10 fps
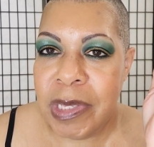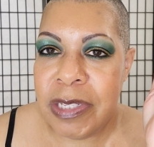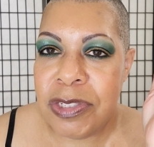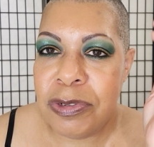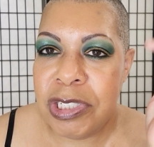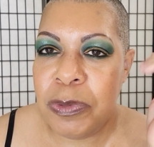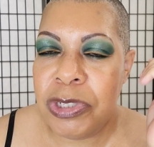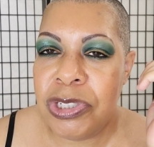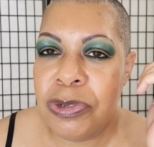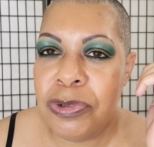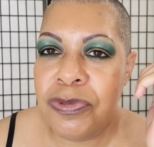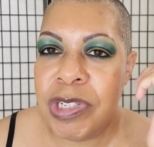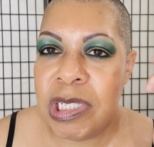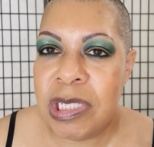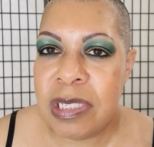And so she would show new
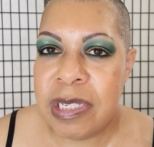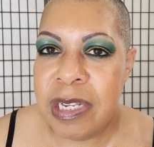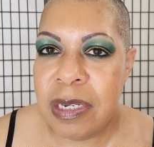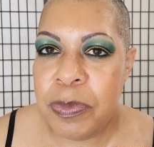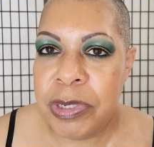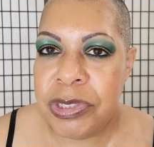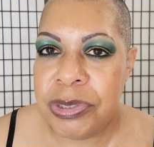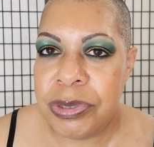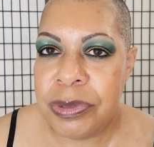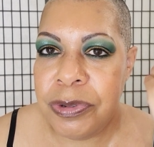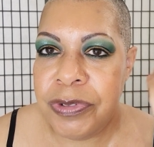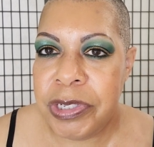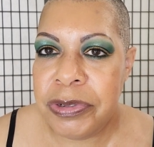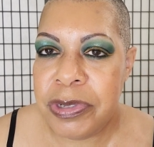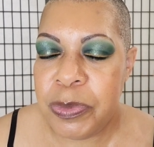releases like in a picture over
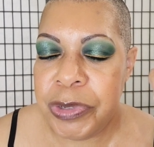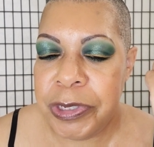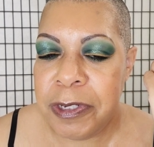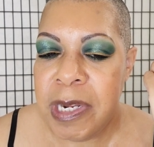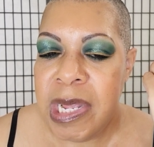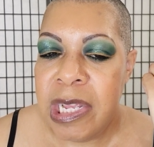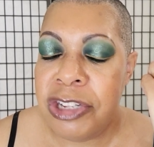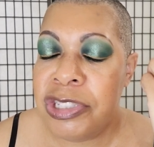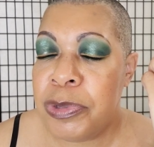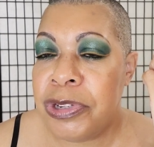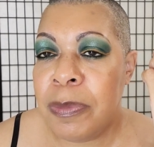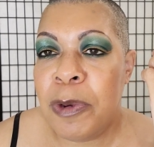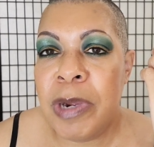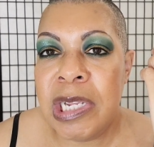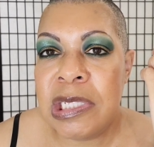here somewhere. And she would talk
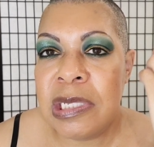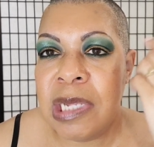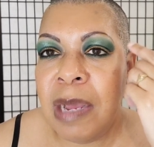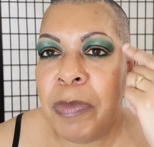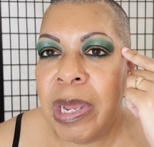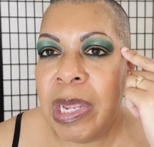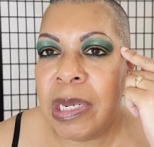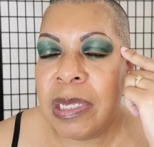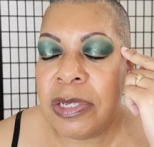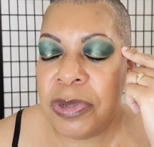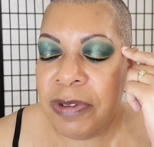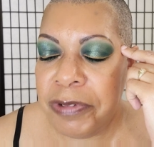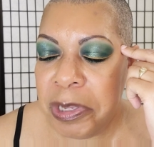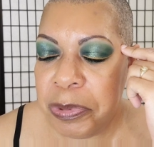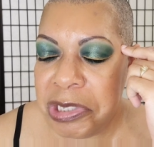about why she's not buying it. And so I
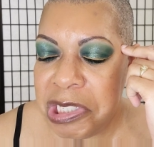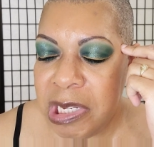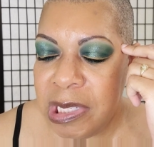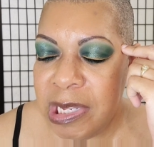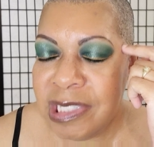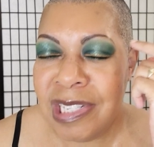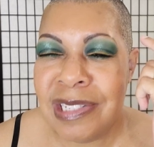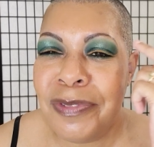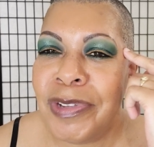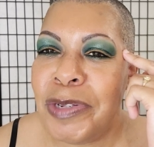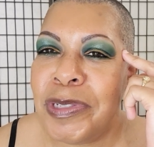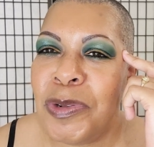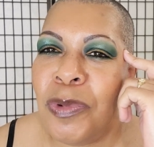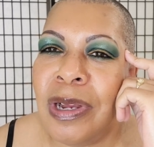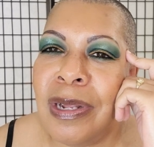really appreciated that. She hasn't done videos
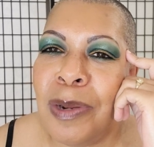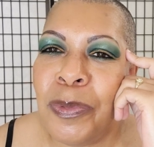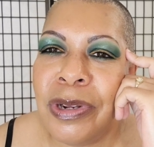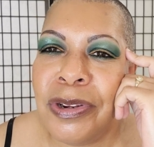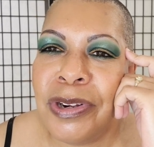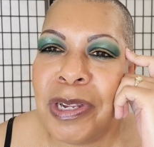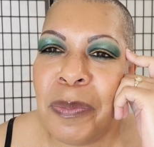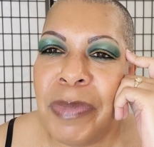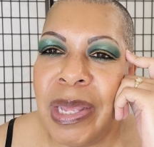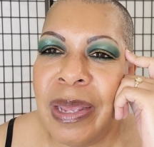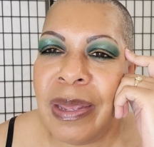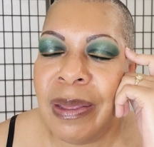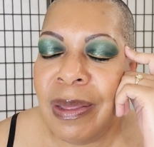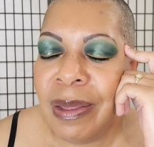in a while and I wanted her to come back.